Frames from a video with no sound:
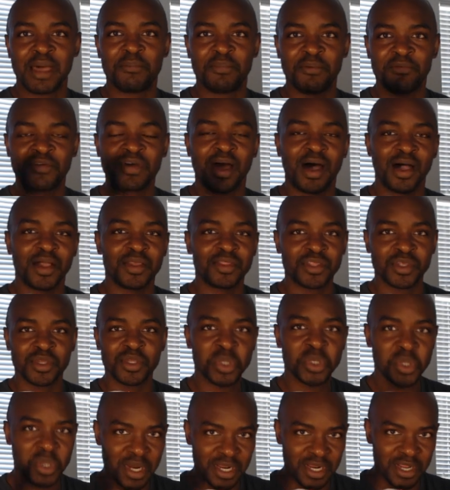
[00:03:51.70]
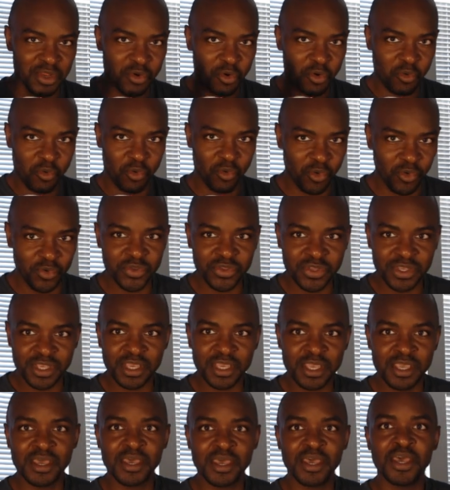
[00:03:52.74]
concentrated
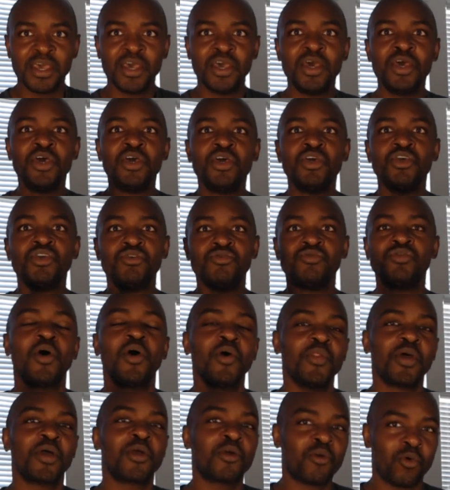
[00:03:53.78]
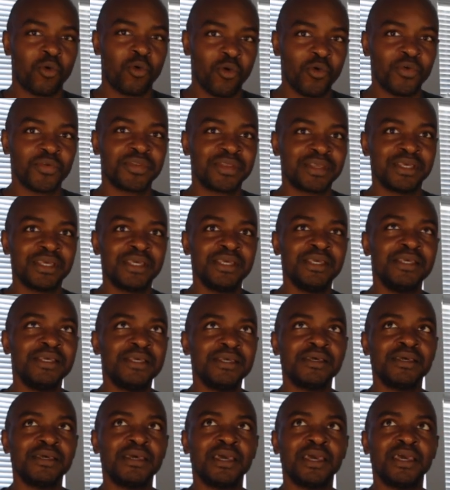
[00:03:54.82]
cruelty, you know that cruelty
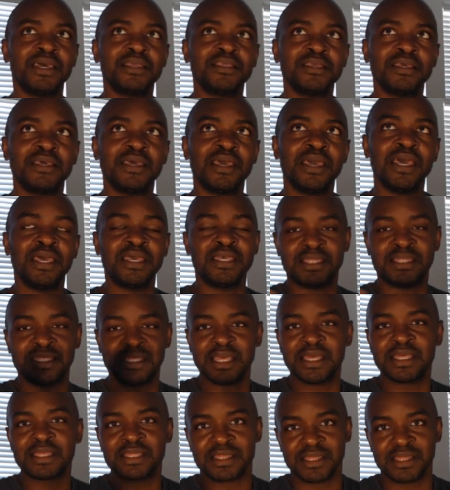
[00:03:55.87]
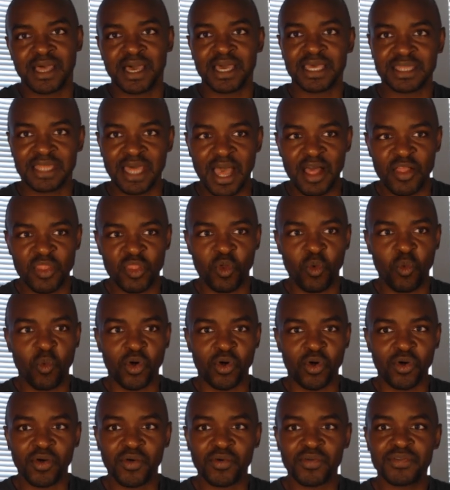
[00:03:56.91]
exists like that in the
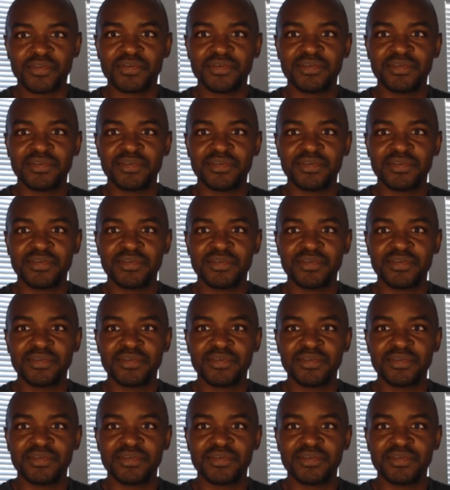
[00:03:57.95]
world.